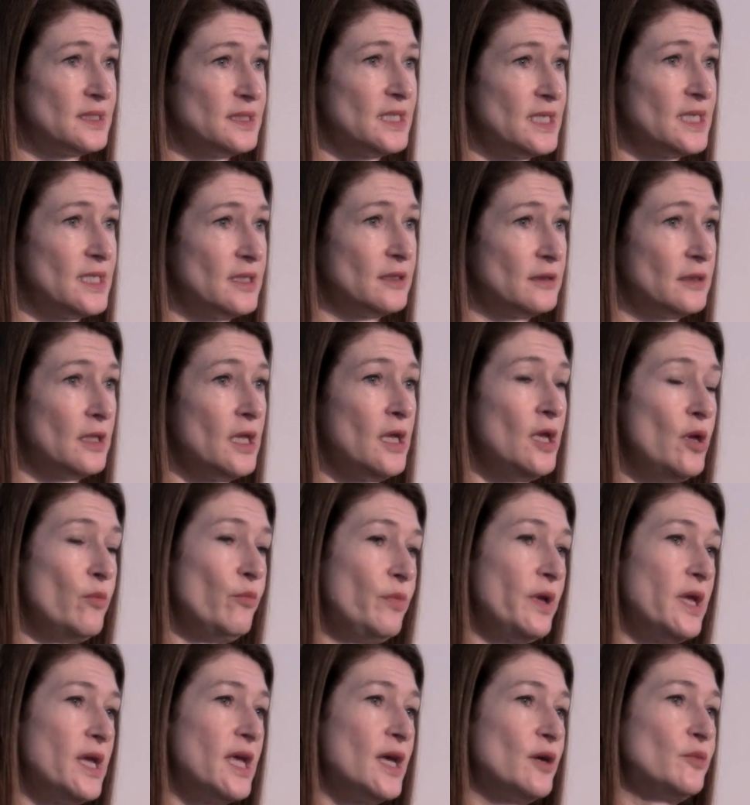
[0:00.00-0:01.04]
there's a deal,
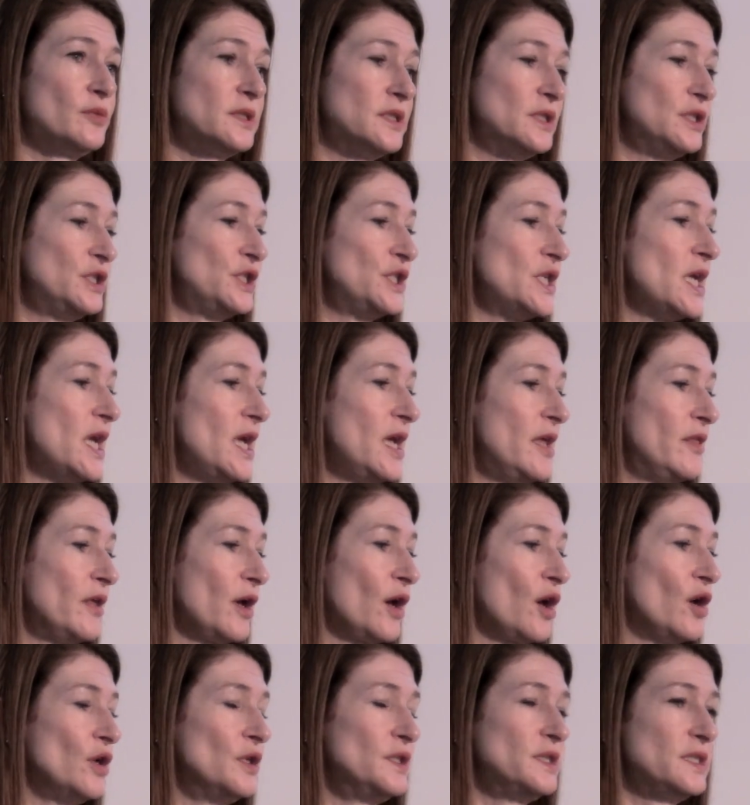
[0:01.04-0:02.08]
being able to share the
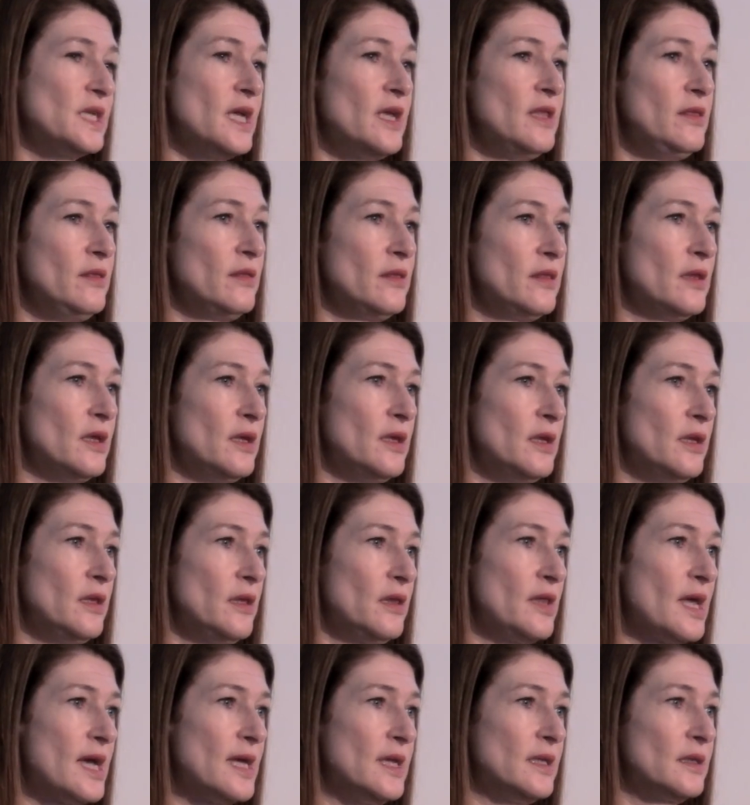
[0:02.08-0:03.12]
content
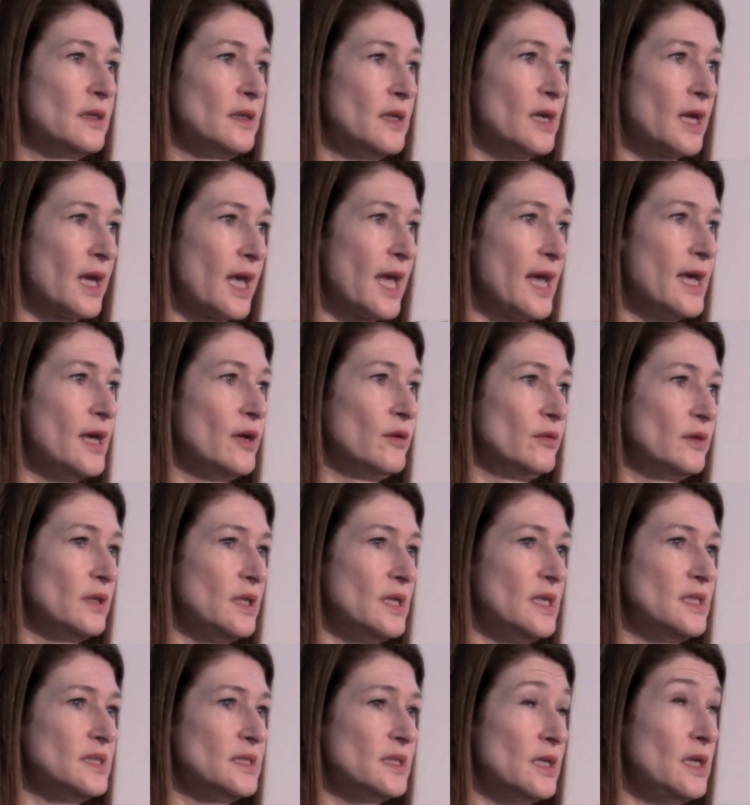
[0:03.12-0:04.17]
that account
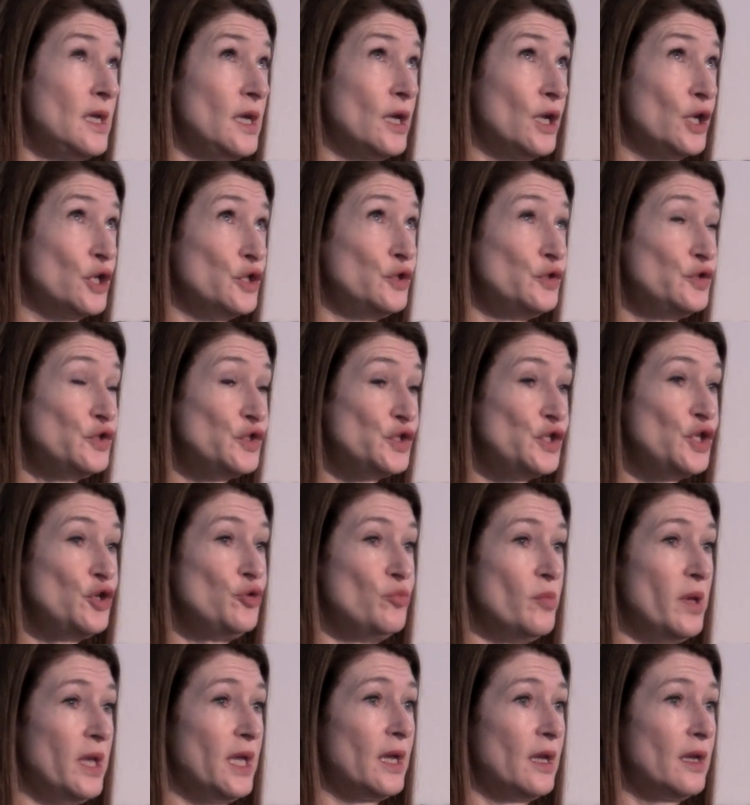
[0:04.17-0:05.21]
is
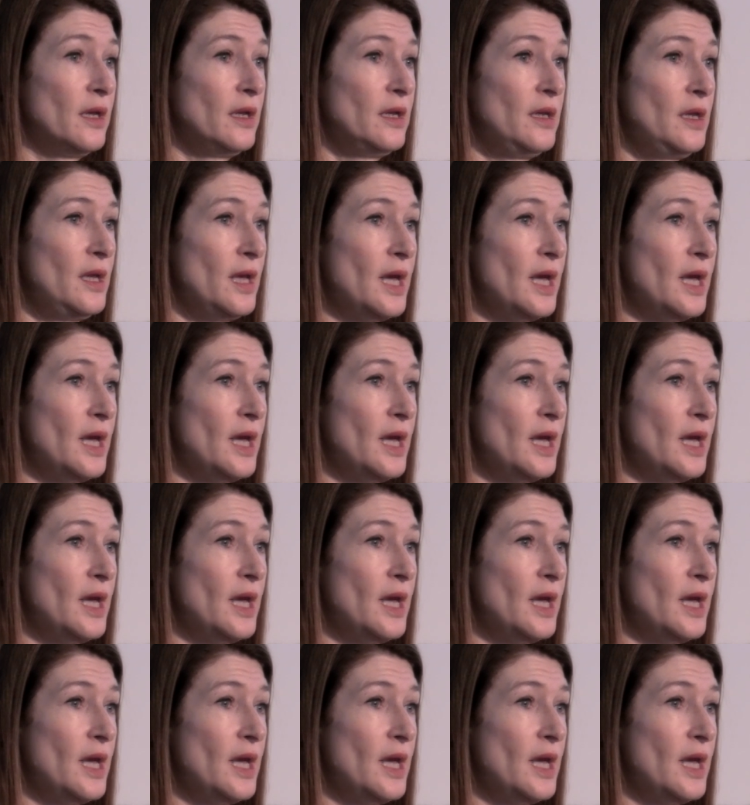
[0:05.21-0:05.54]
consuming